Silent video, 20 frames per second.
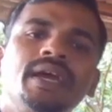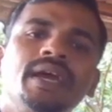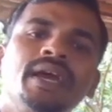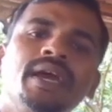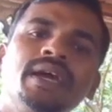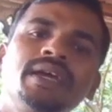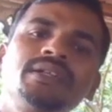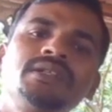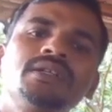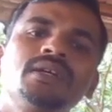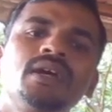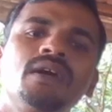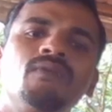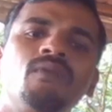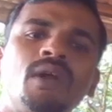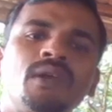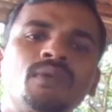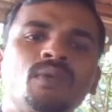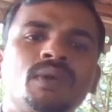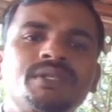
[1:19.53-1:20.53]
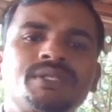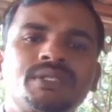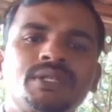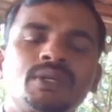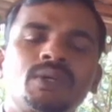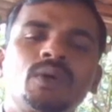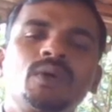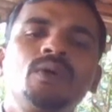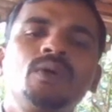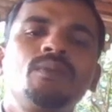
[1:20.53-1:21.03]
and
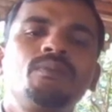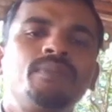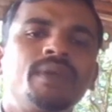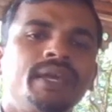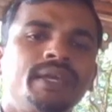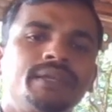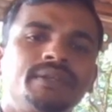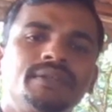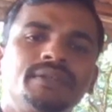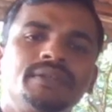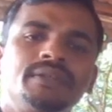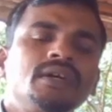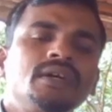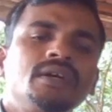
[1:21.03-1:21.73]
110 plane.